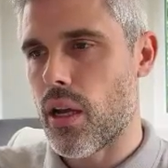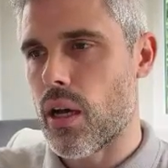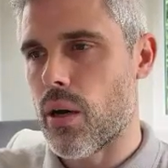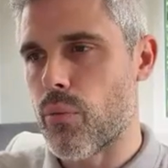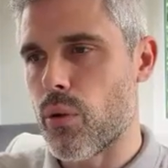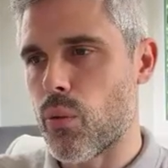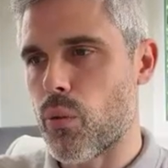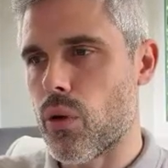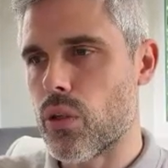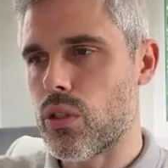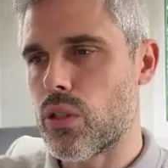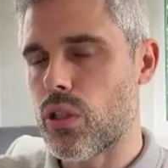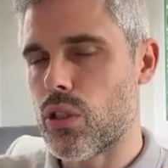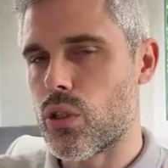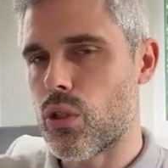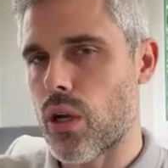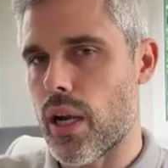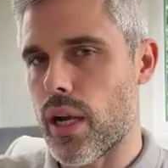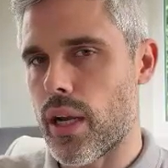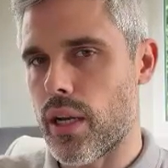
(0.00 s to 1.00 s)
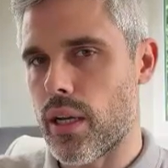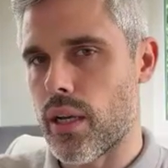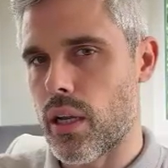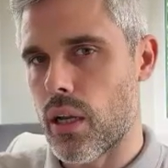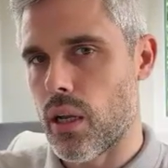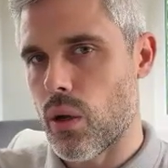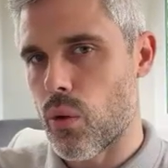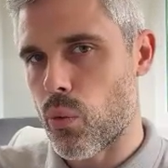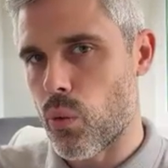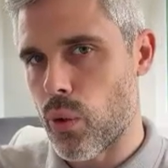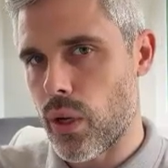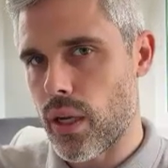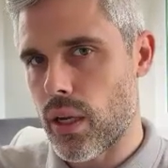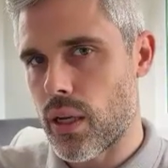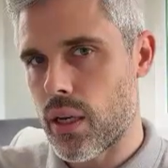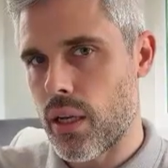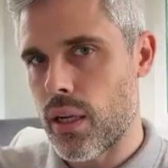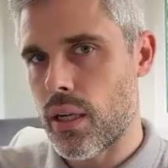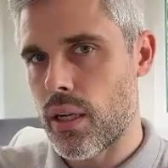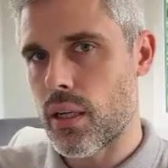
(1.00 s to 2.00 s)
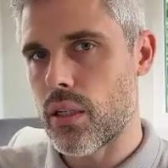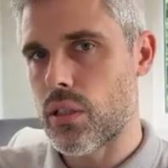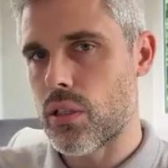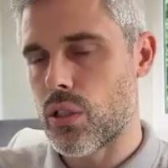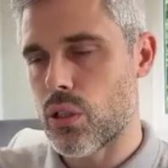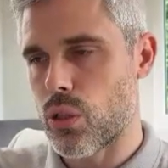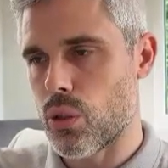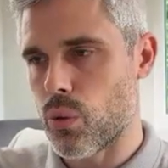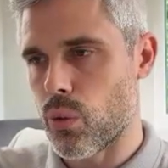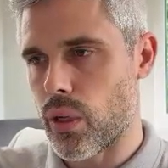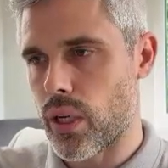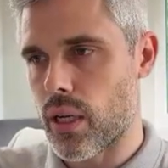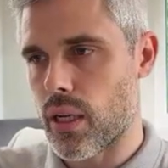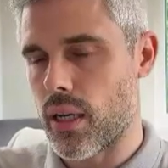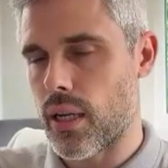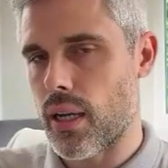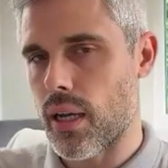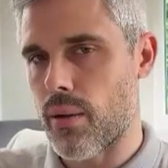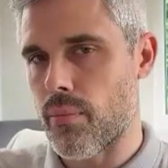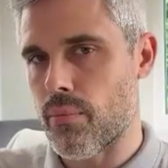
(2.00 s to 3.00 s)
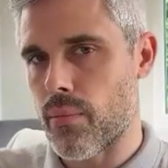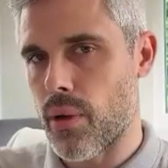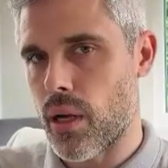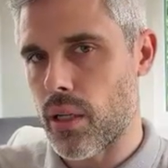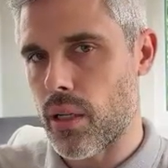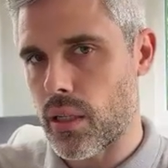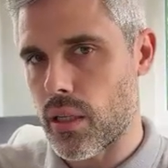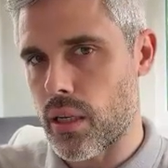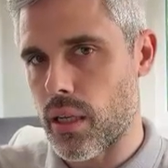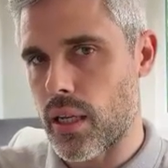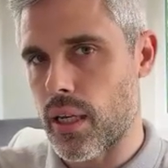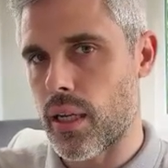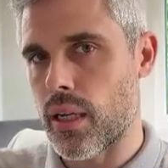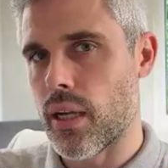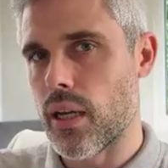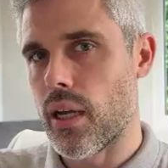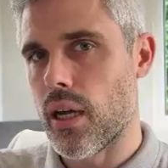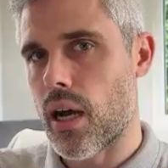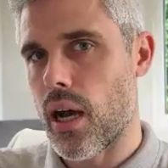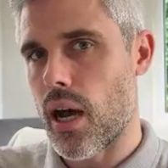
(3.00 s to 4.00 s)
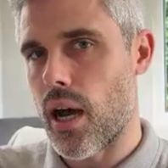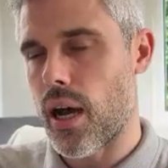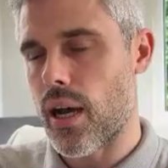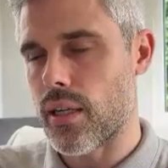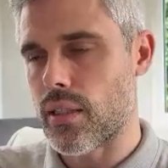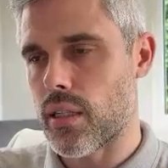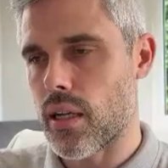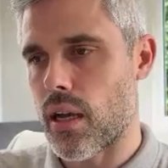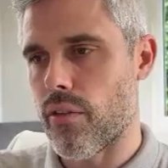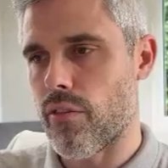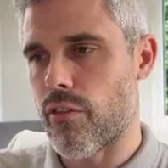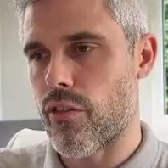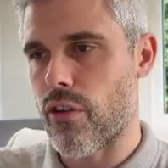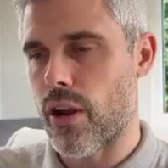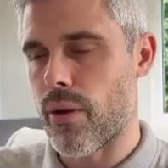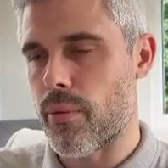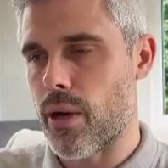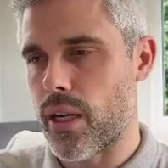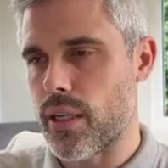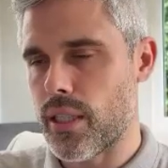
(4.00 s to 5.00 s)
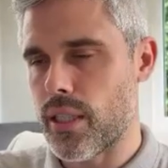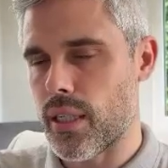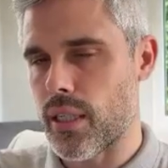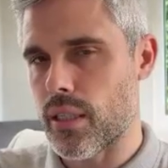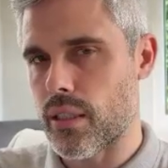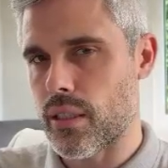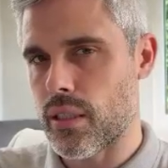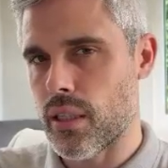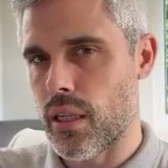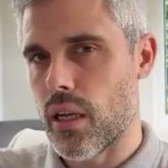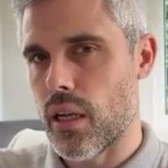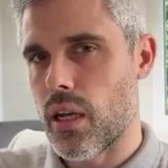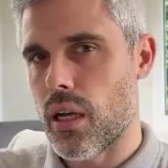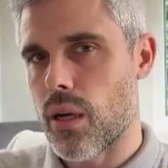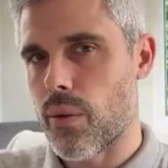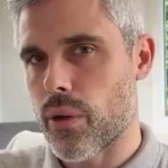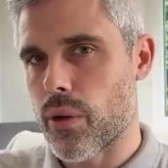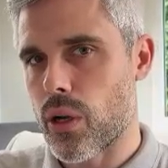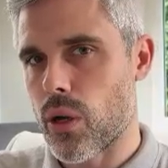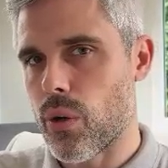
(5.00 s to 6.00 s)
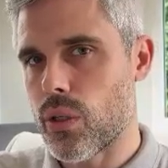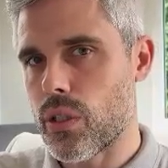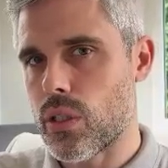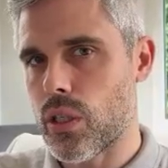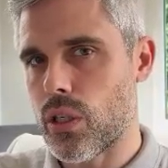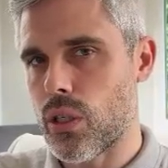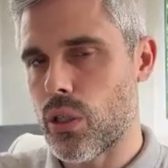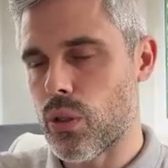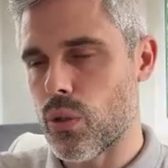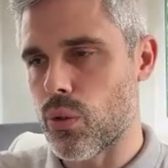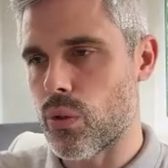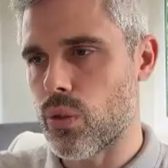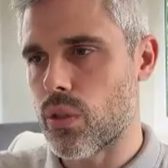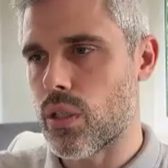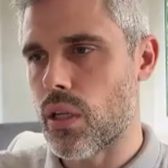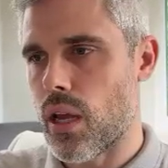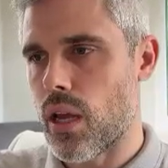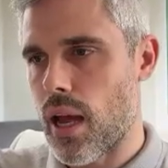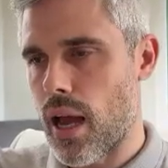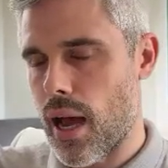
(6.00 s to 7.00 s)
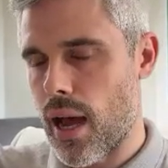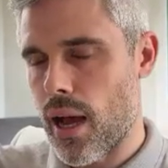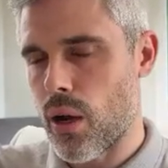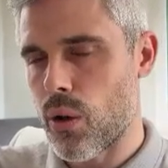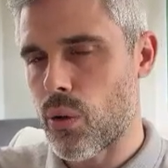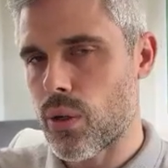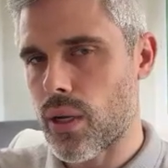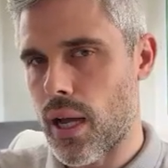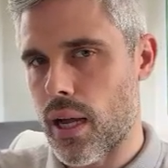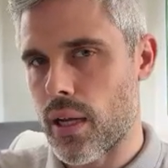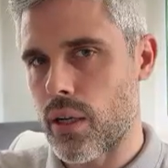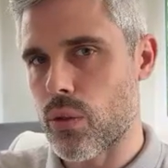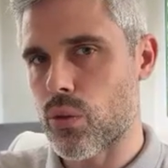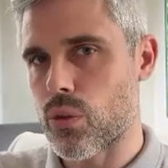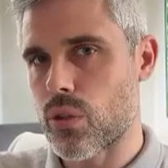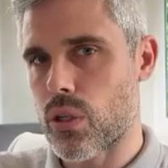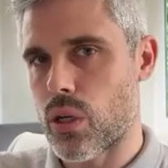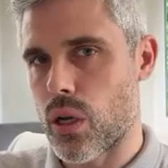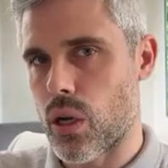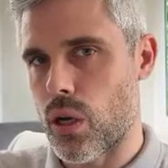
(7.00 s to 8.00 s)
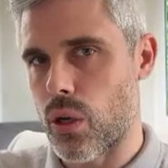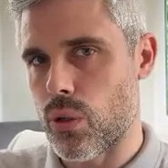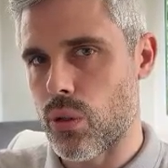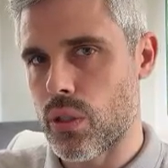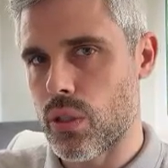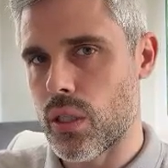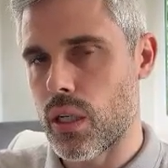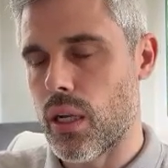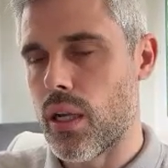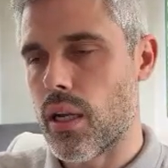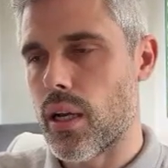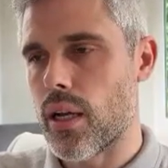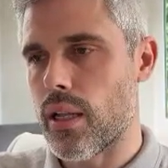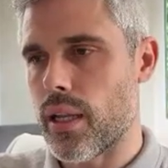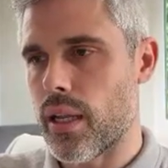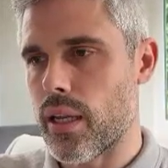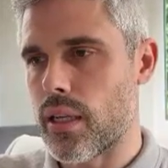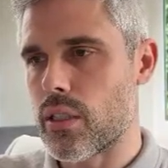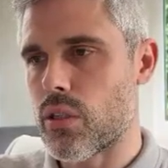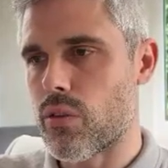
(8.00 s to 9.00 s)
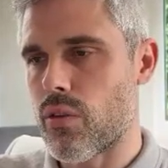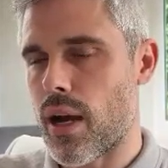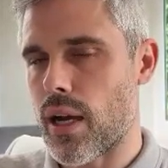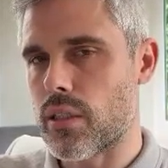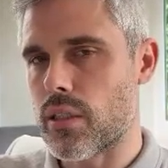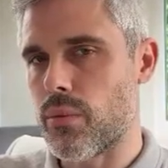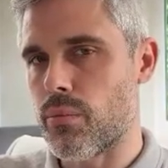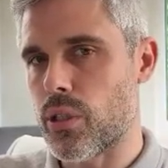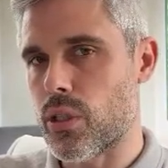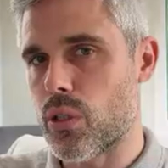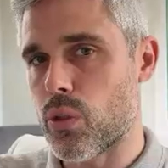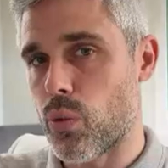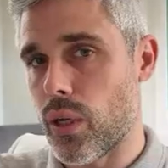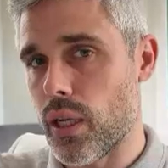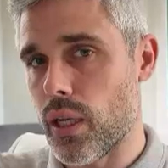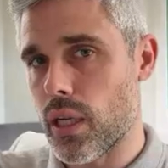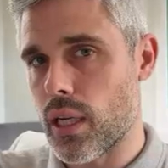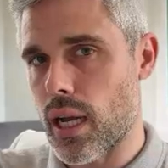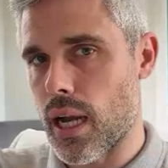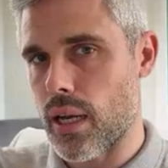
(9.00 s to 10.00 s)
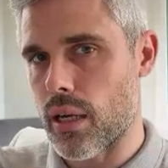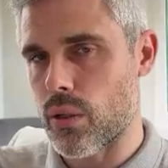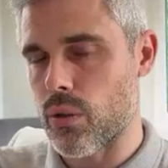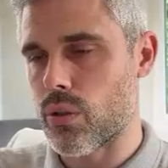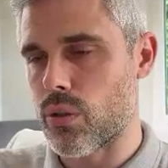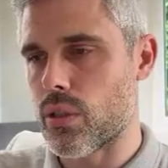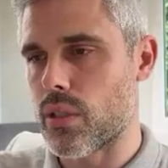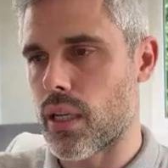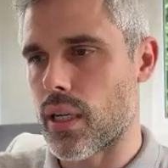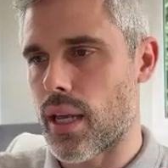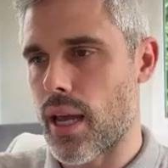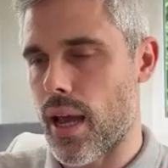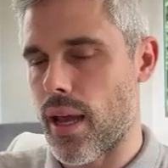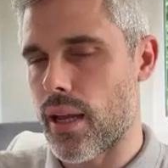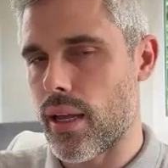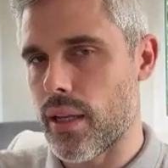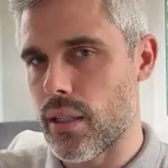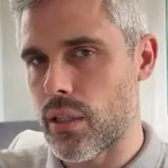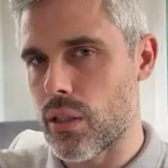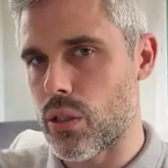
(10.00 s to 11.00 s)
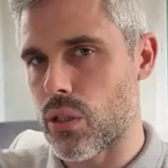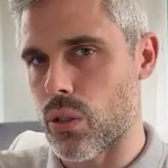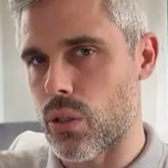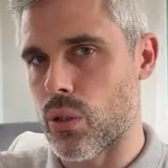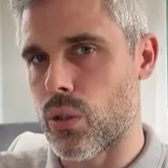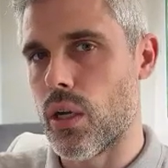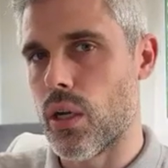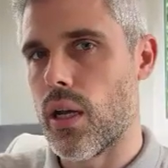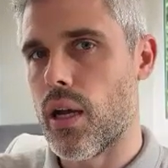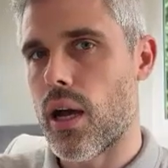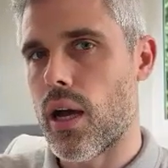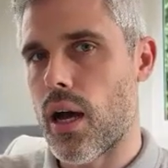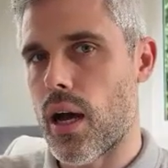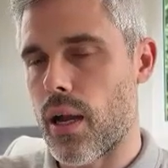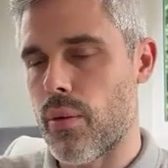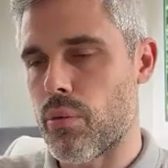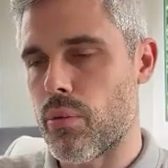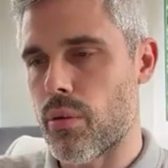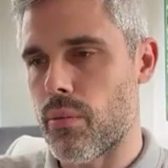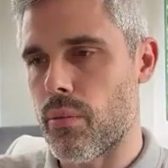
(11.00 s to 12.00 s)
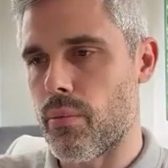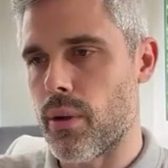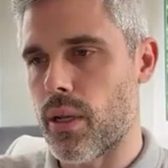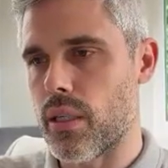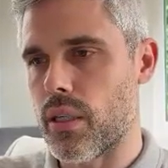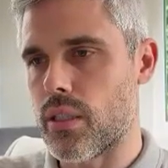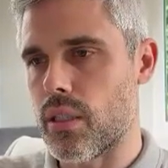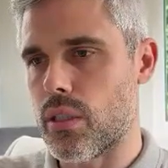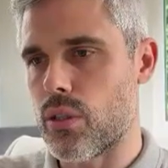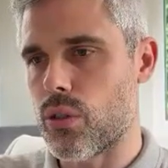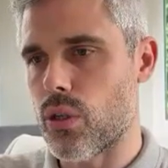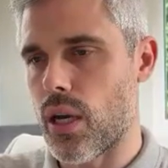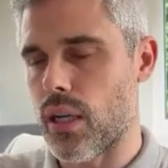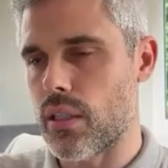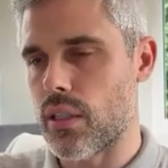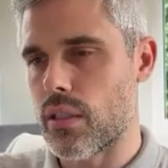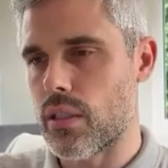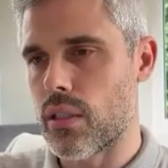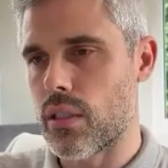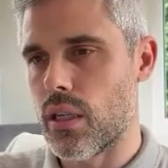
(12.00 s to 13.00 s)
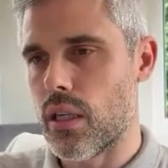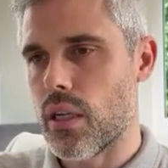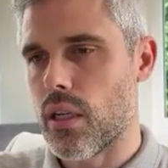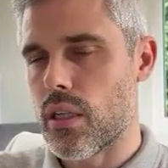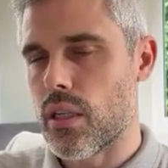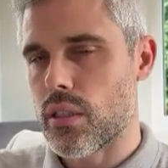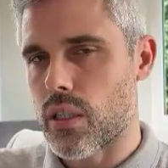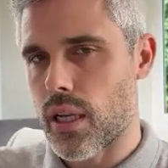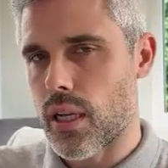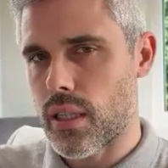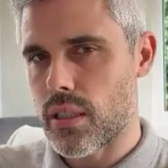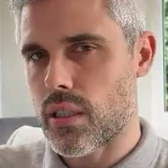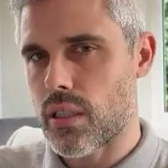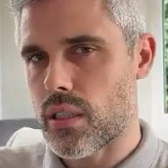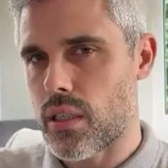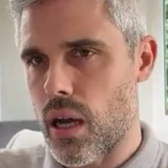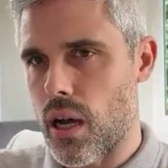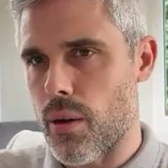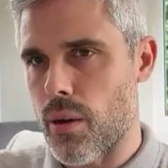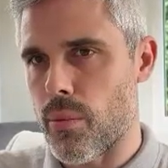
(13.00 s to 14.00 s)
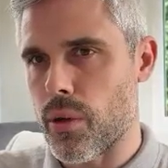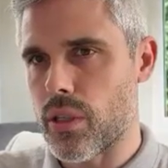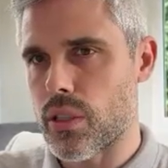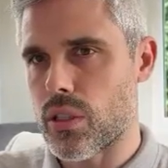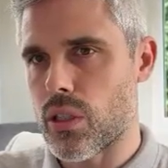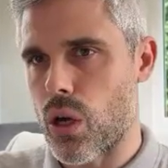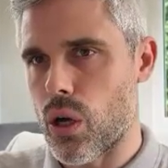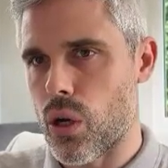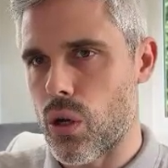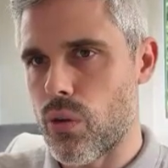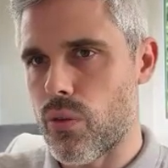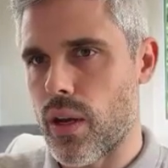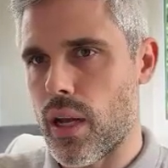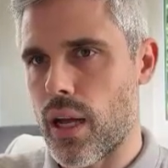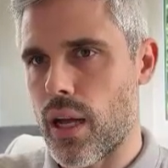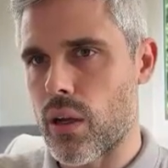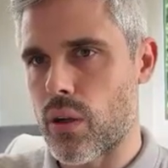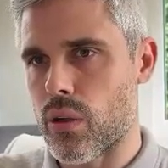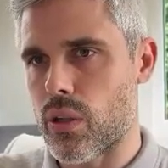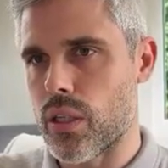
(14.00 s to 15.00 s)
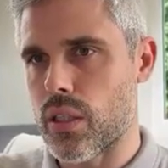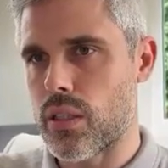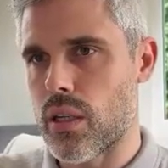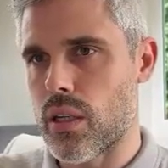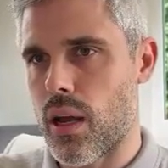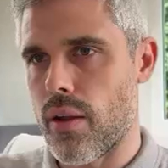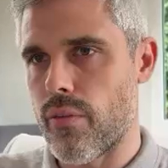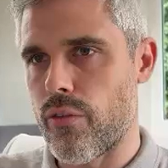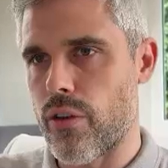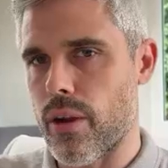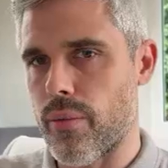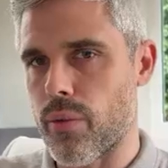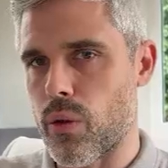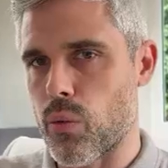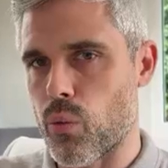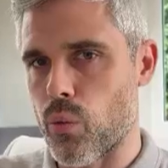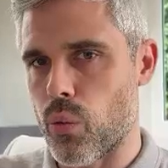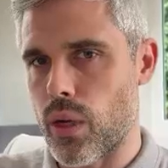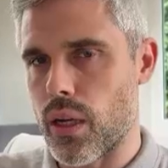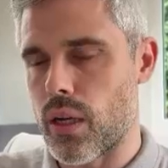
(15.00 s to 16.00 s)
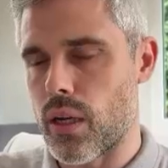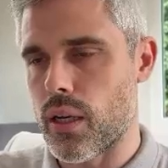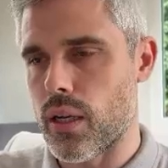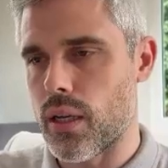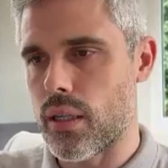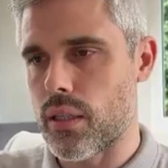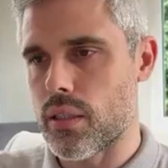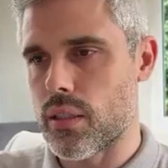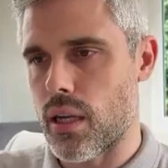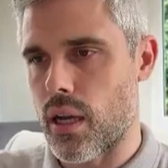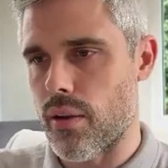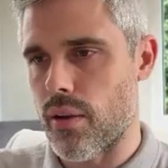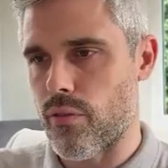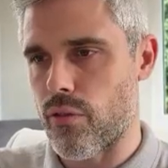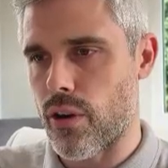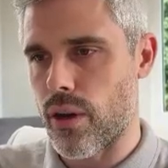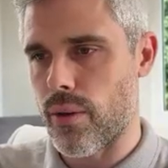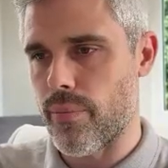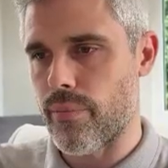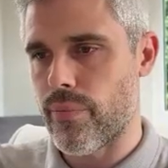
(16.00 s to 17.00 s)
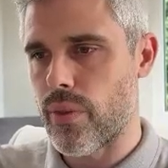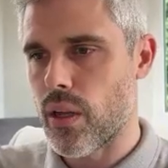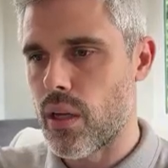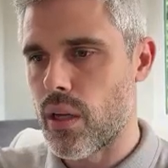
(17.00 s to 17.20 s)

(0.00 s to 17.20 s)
And we want to trade weekly, 2-weekly, and monthly higher time frame ideas. And we're going to use how candles close and the interaction between candles to get into high probability trades. So let's start by just overlaying on this time frame the weekly time frame.